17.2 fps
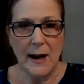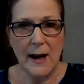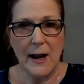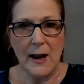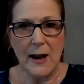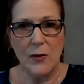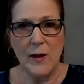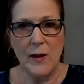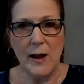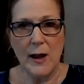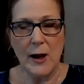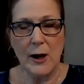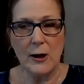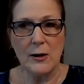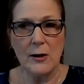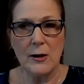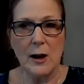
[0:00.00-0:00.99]
And
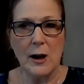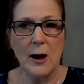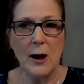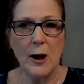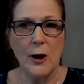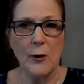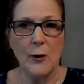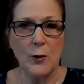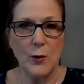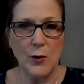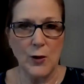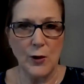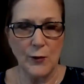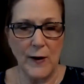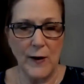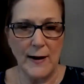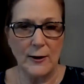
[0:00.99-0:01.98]
then uh,
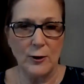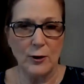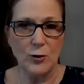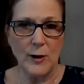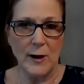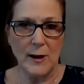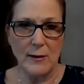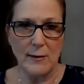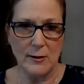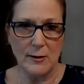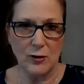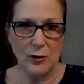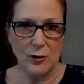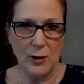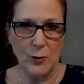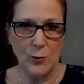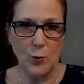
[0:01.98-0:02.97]
the final
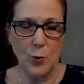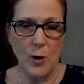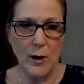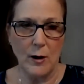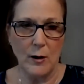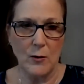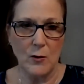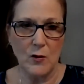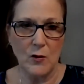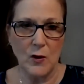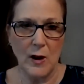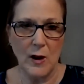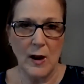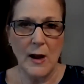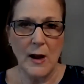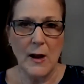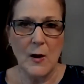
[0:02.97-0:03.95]
transition was
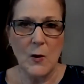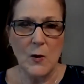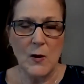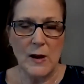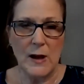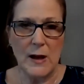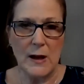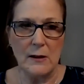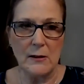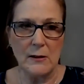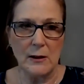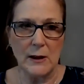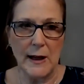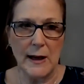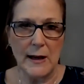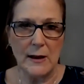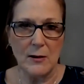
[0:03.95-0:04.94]
the
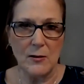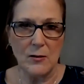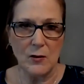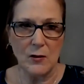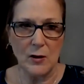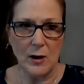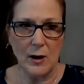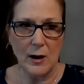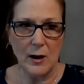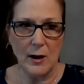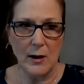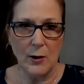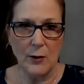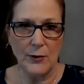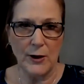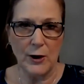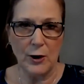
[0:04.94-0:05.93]
latest uh,
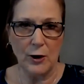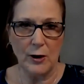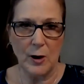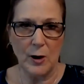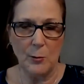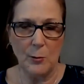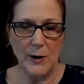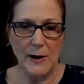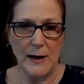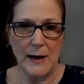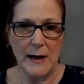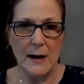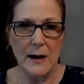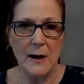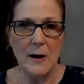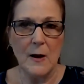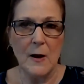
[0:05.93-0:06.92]
healthcare
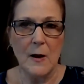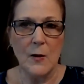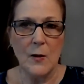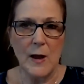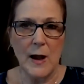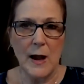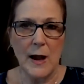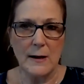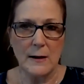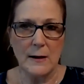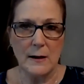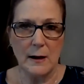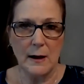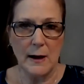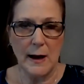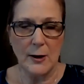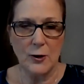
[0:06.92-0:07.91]
company that
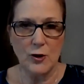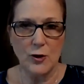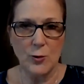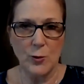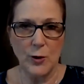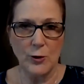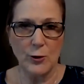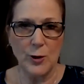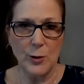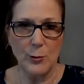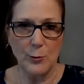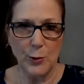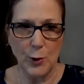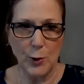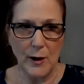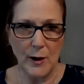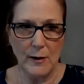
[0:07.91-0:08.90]
had 200
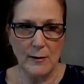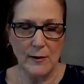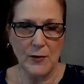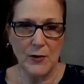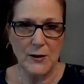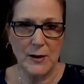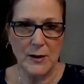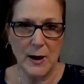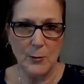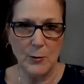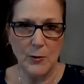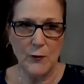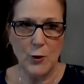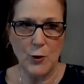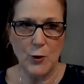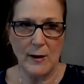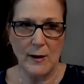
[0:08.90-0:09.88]
employees at the time
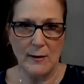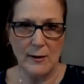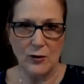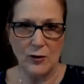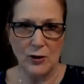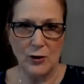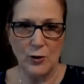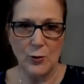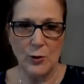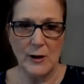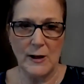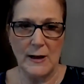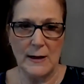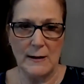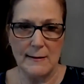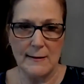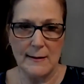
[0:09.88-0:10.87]
of transition to an
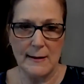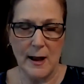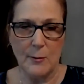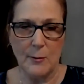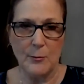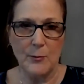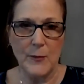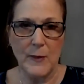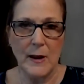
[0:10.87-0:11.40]
ESOP.